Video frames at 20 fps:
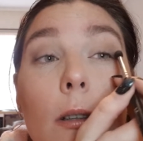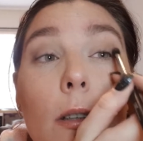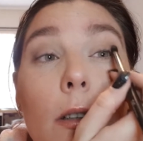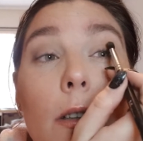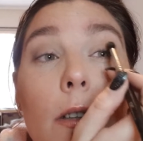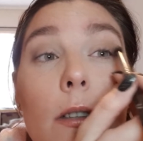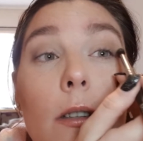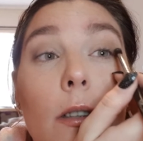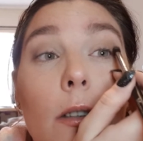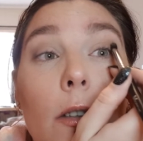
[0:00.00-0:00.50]

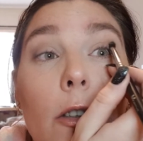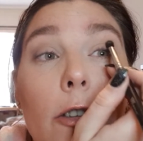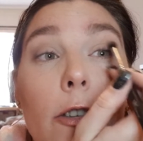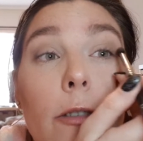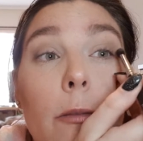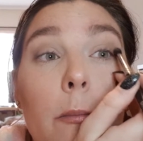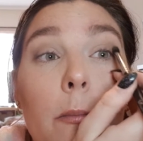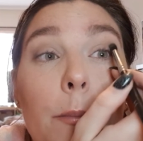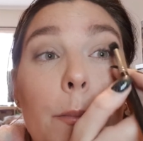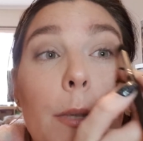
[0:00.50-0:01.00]
because it
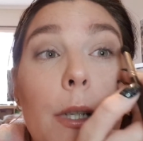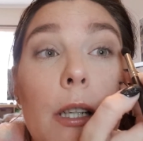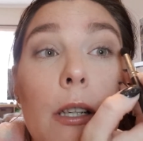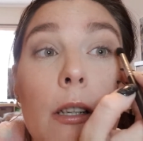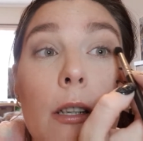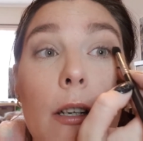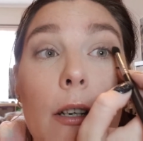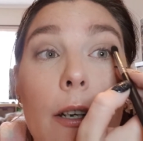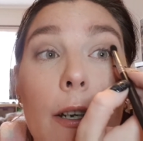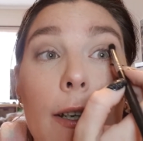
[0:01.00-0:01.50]
could
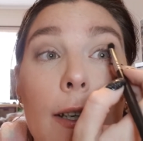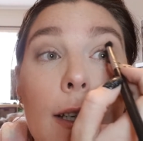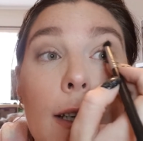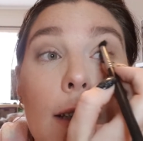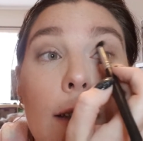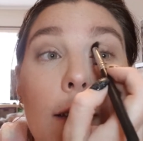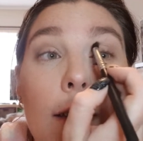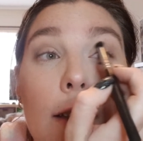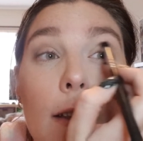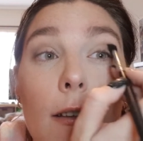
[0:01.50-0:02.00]
be
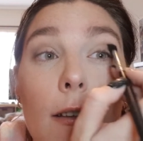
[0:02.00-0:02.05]
anything.